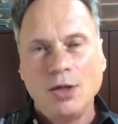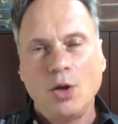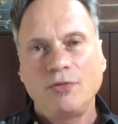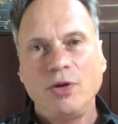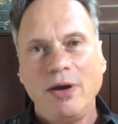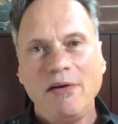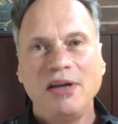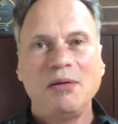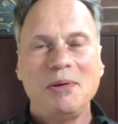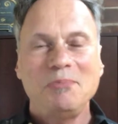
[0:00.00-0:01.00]
You know, if you're
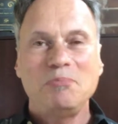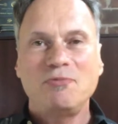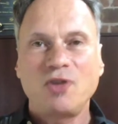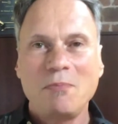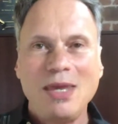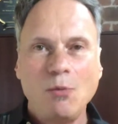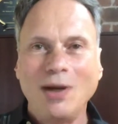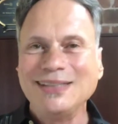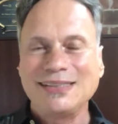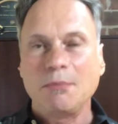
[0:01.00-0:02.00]
hearing from me
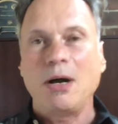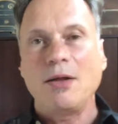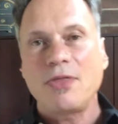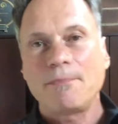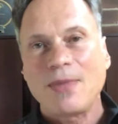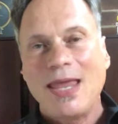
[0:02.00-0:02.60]
once a month